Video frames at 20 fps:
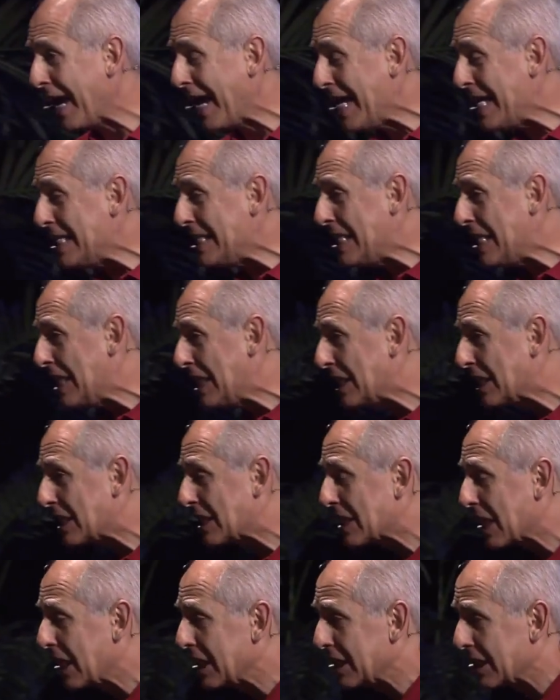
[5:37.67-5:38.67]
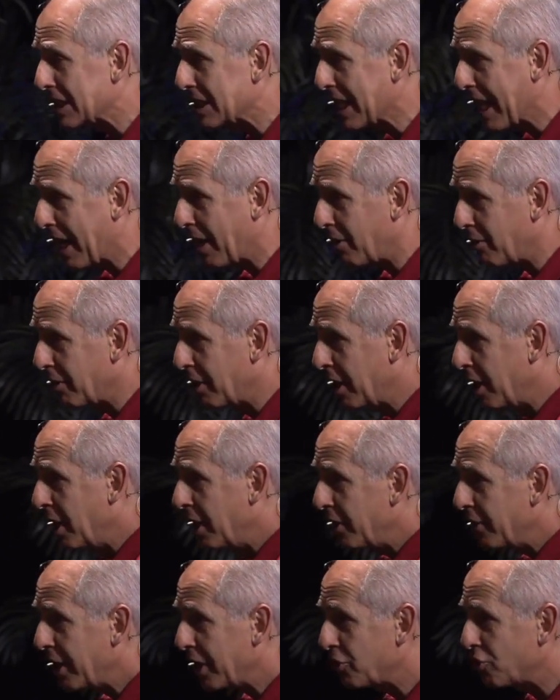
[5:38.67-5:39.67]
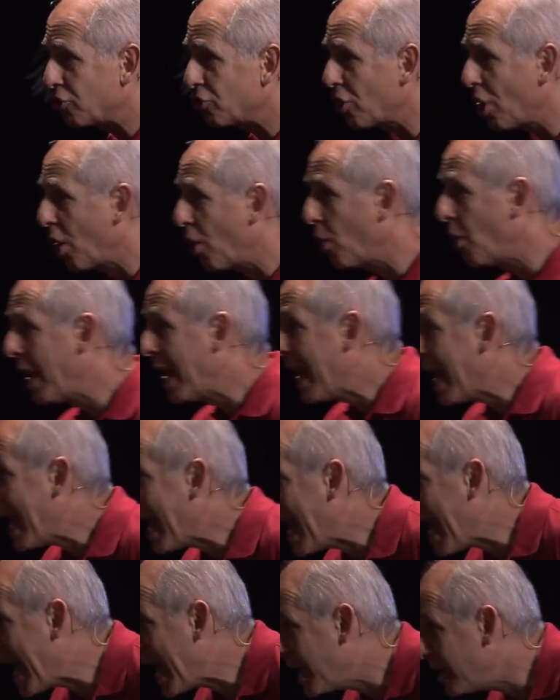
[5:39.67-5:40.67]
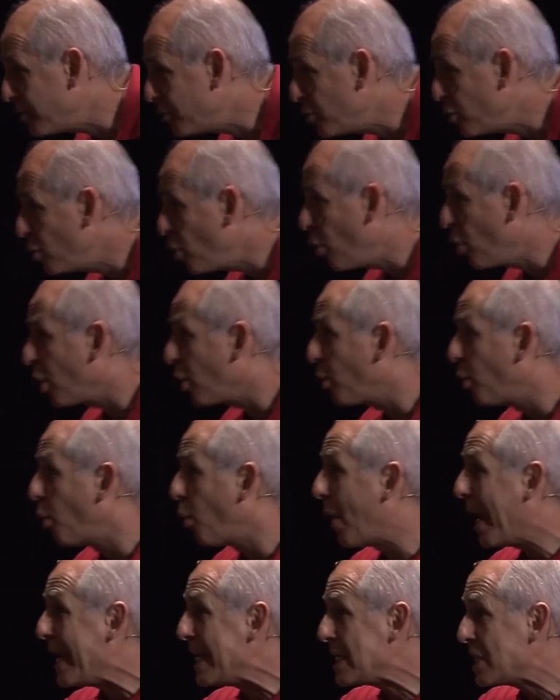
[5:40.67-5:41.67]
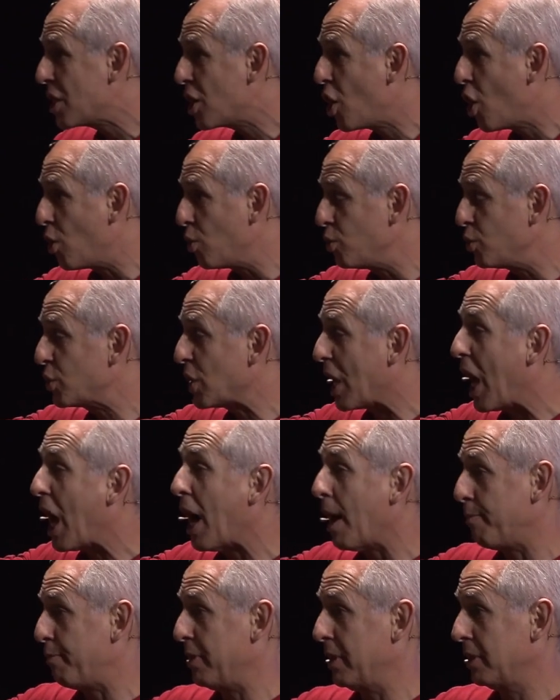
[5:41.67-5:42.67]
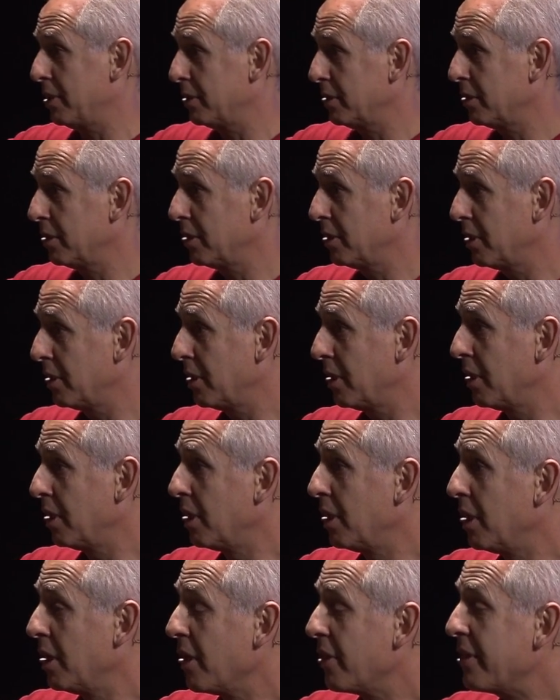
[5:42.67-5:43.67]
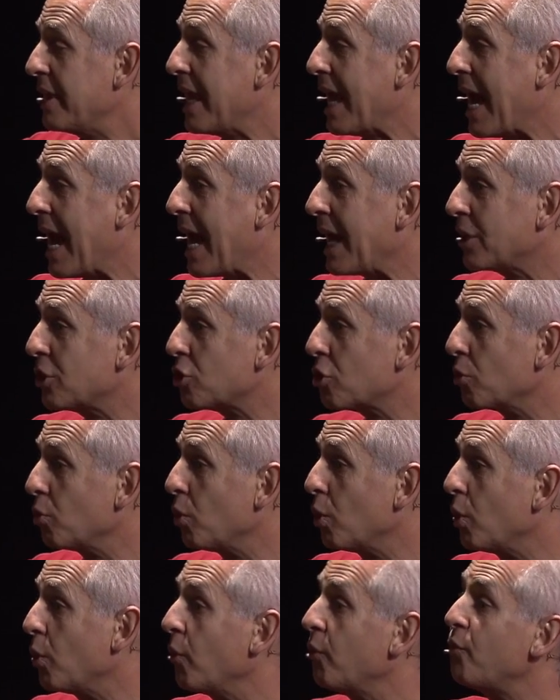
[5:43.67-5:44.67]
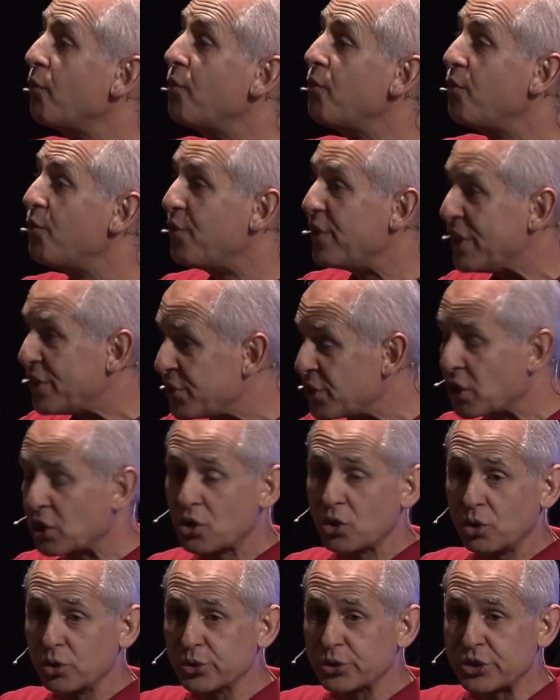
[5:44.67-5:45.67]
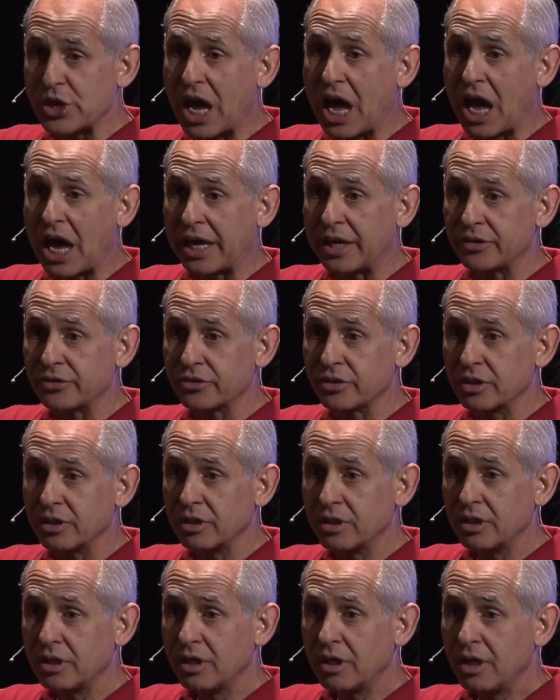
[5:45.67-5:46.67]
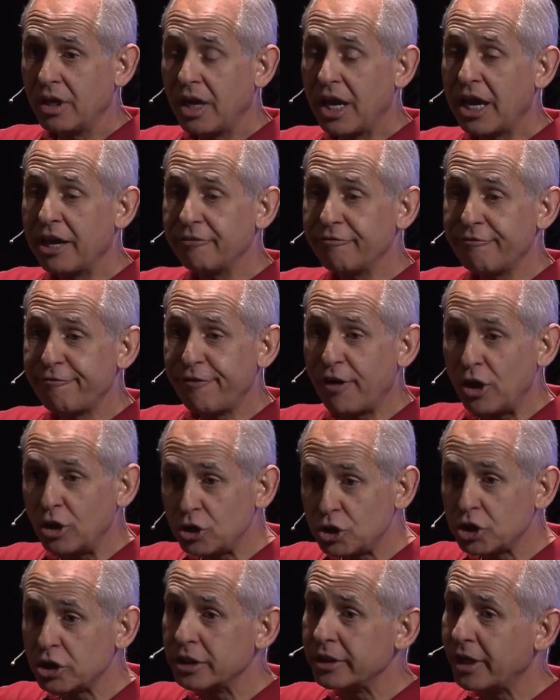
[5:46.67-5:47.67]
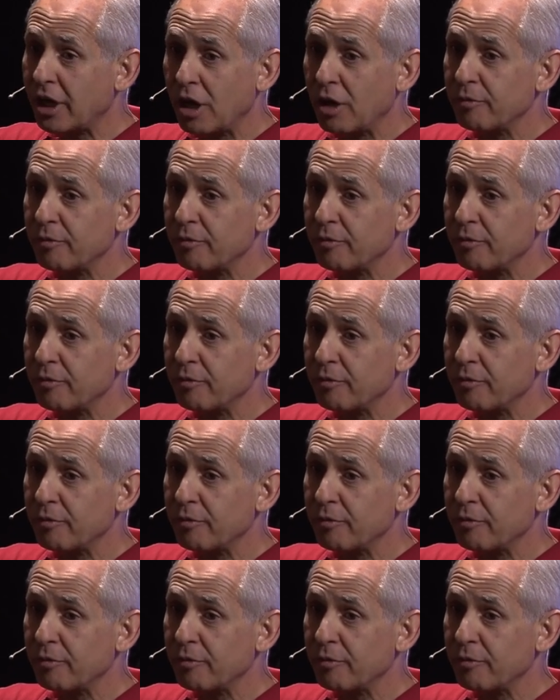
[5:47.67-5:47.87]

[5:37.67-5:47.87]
are 18 studies now that show as your weight goes up, the actual physical size and function